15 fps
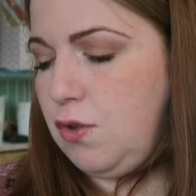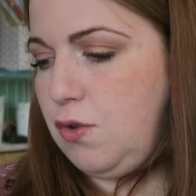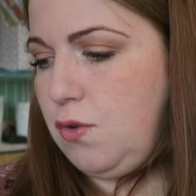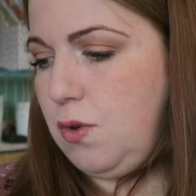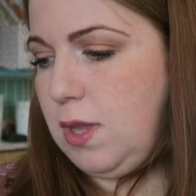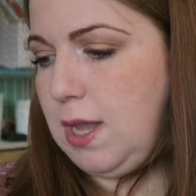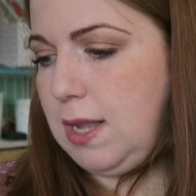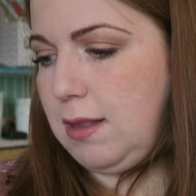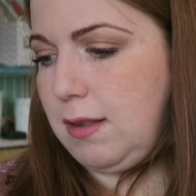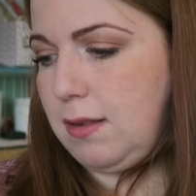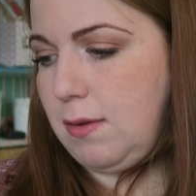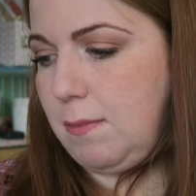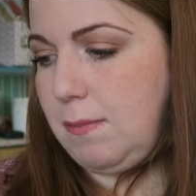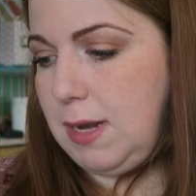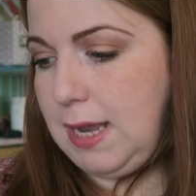You get
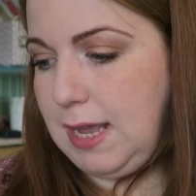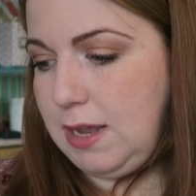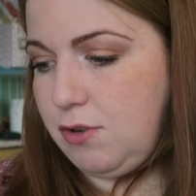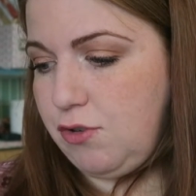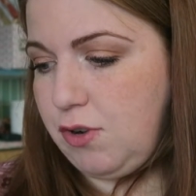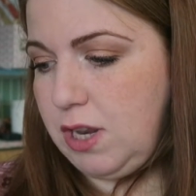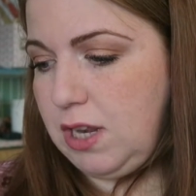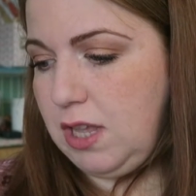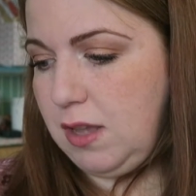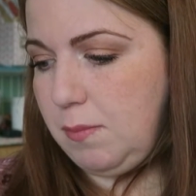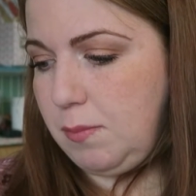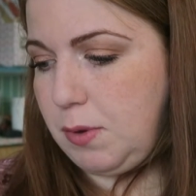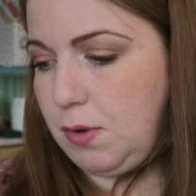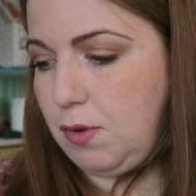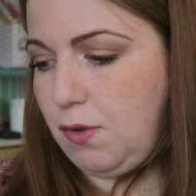some leg
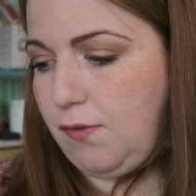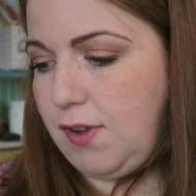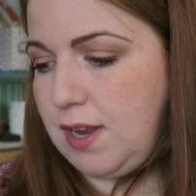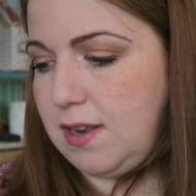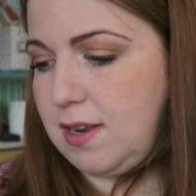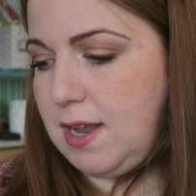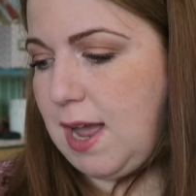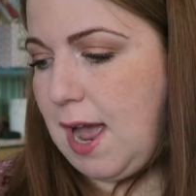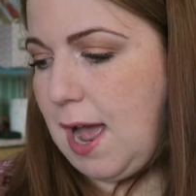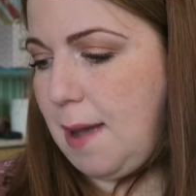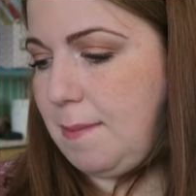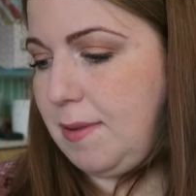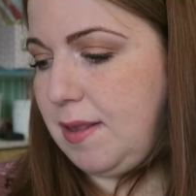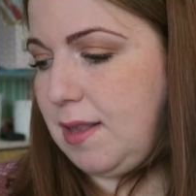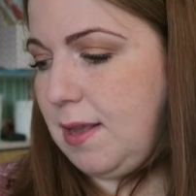training, box fit,
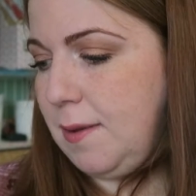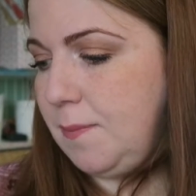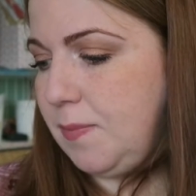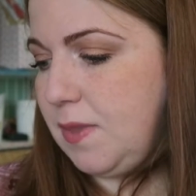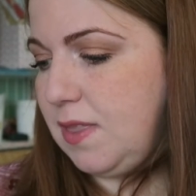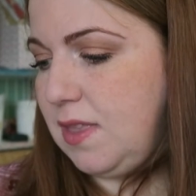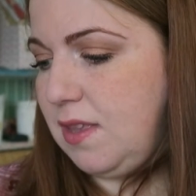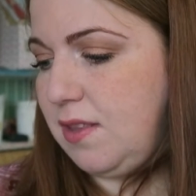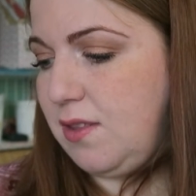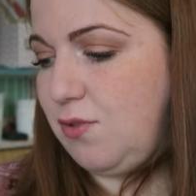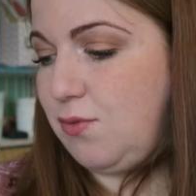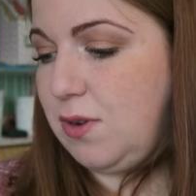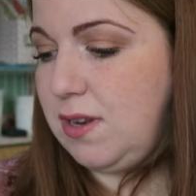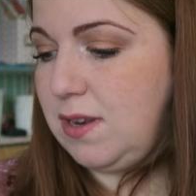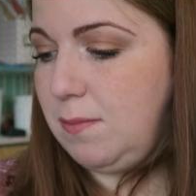abs. There's a
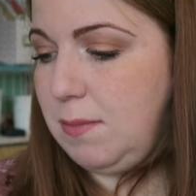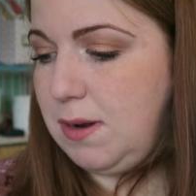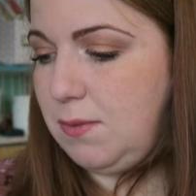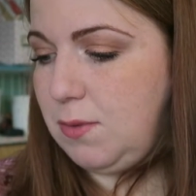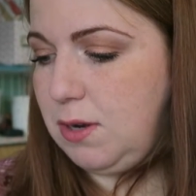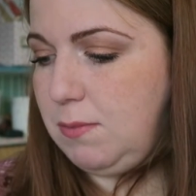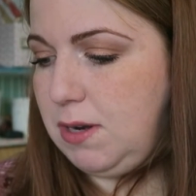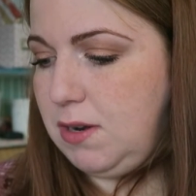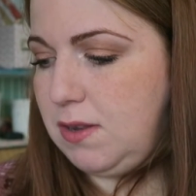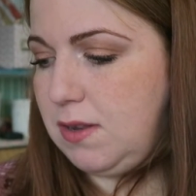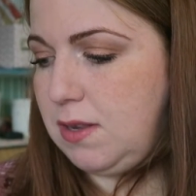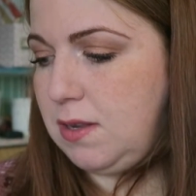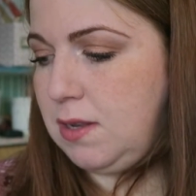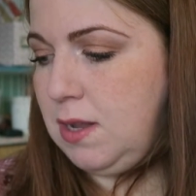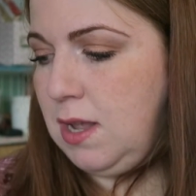21
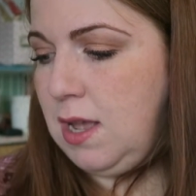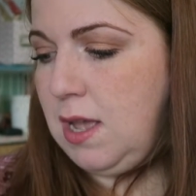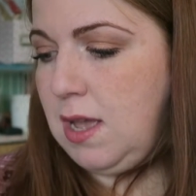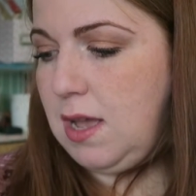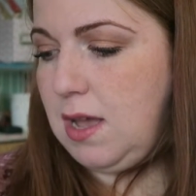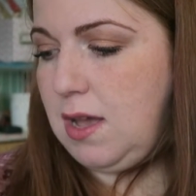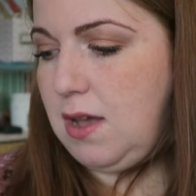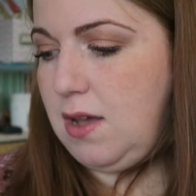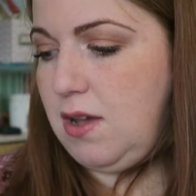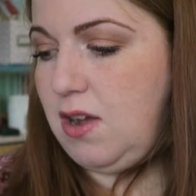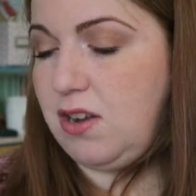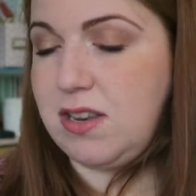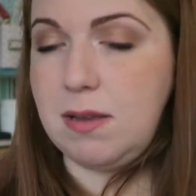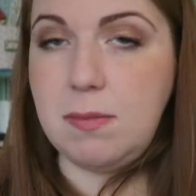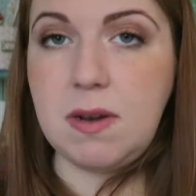minutes
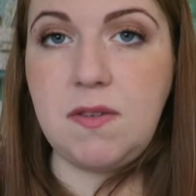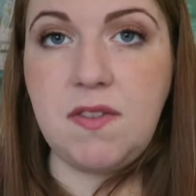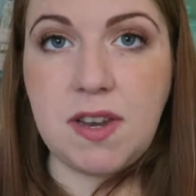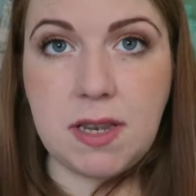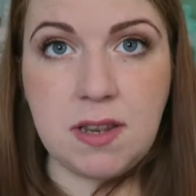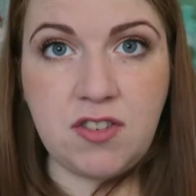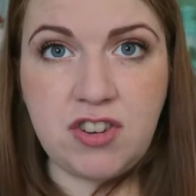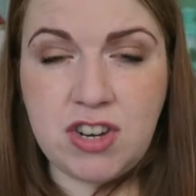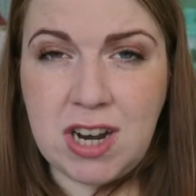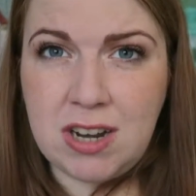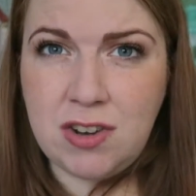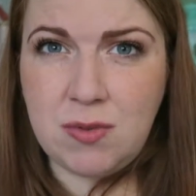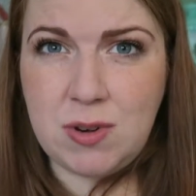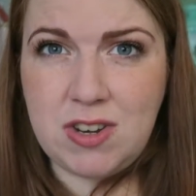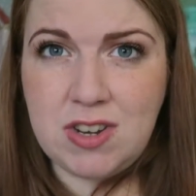ultimate fitness
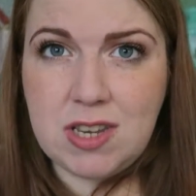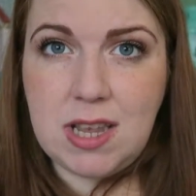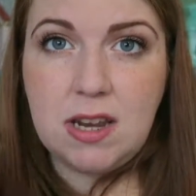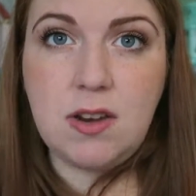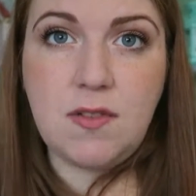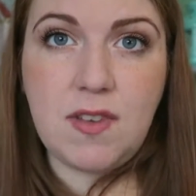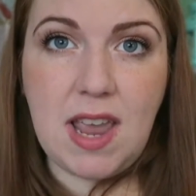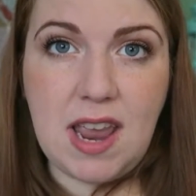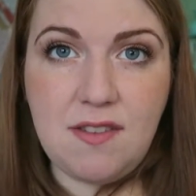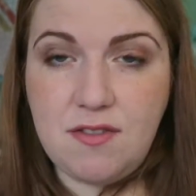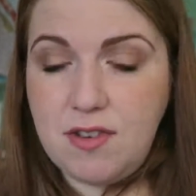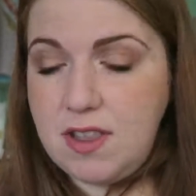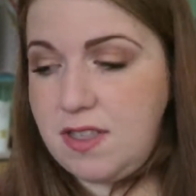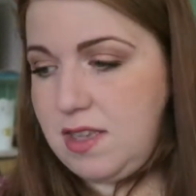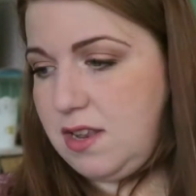challenge, which is kind of
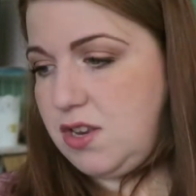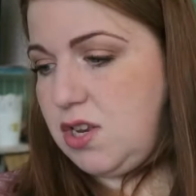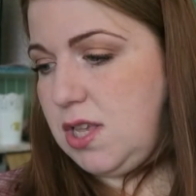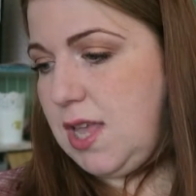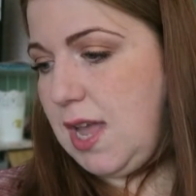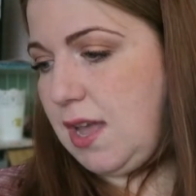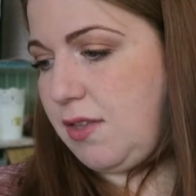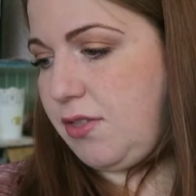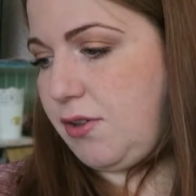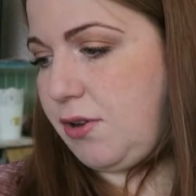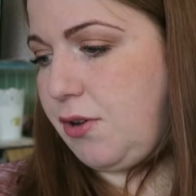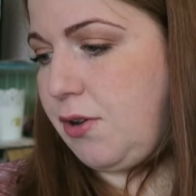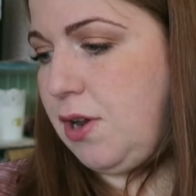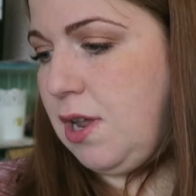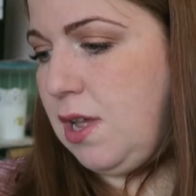everything
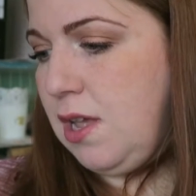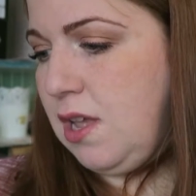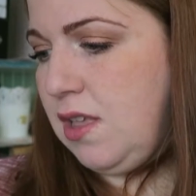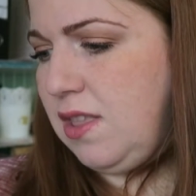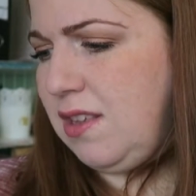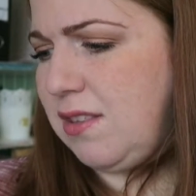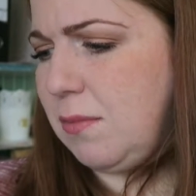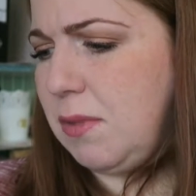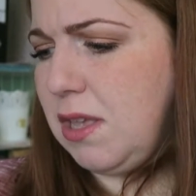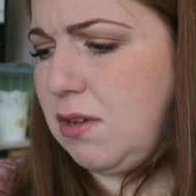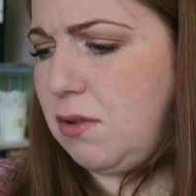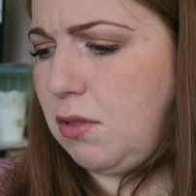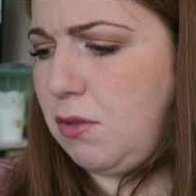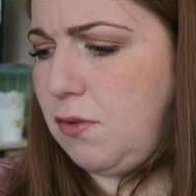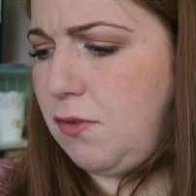together. There's something
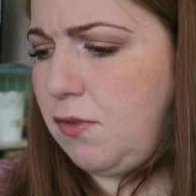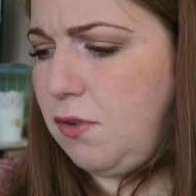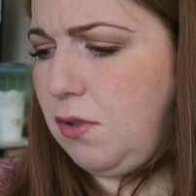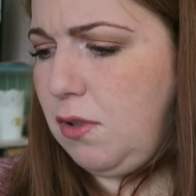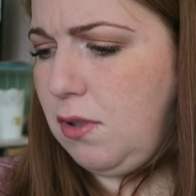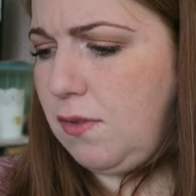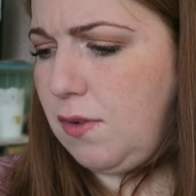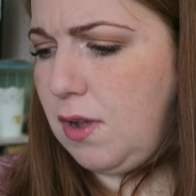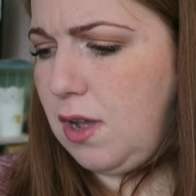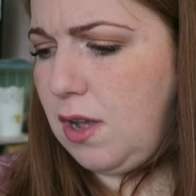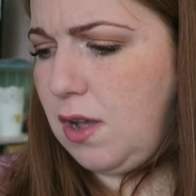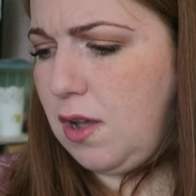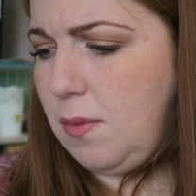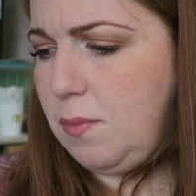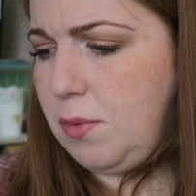called the full
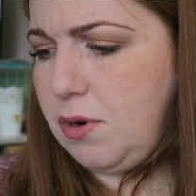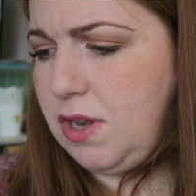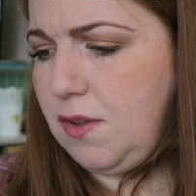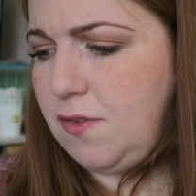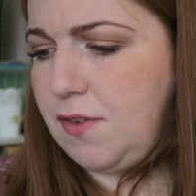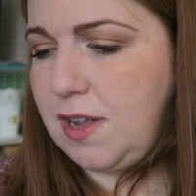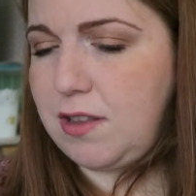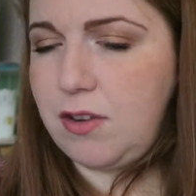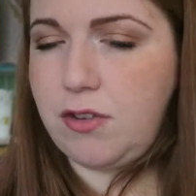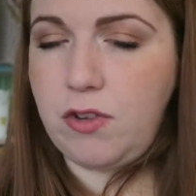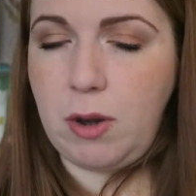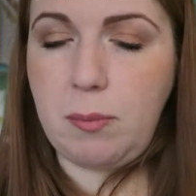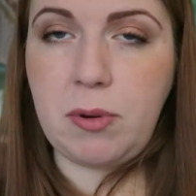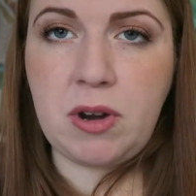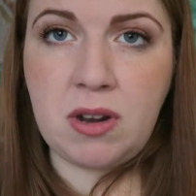body fat
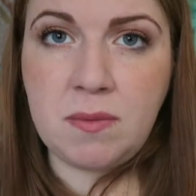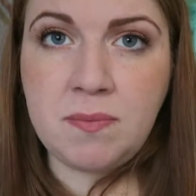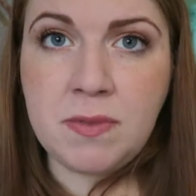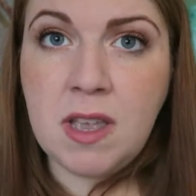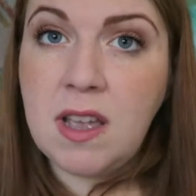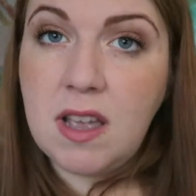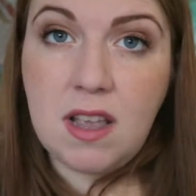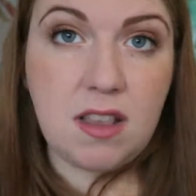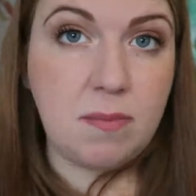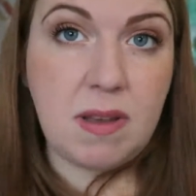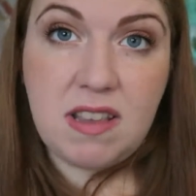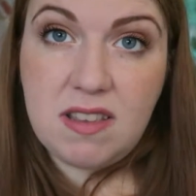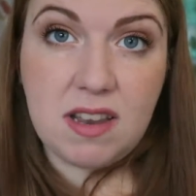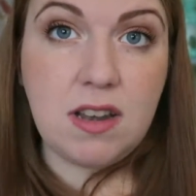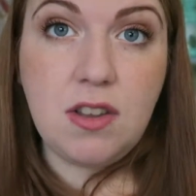stripper. It's
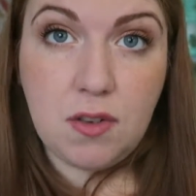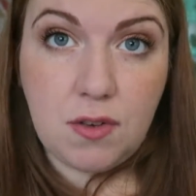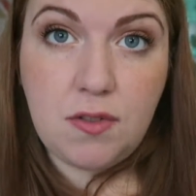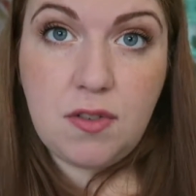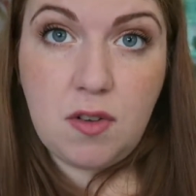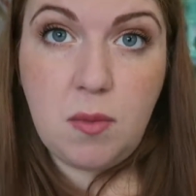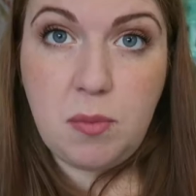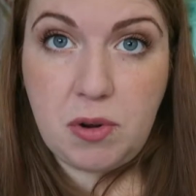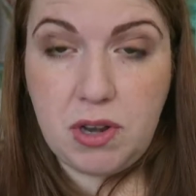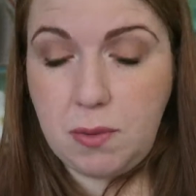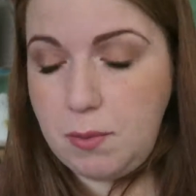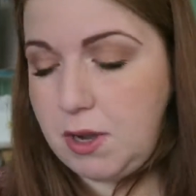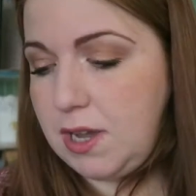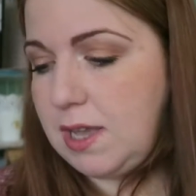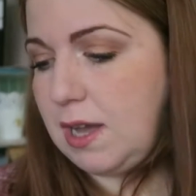basically a full
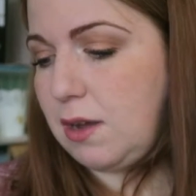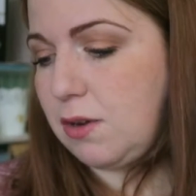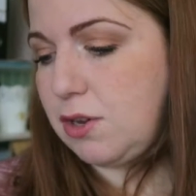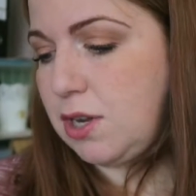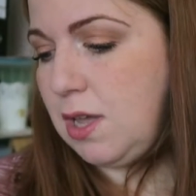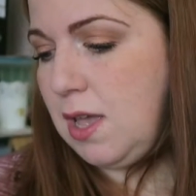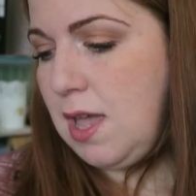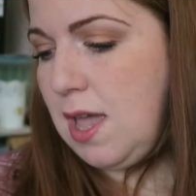body workout.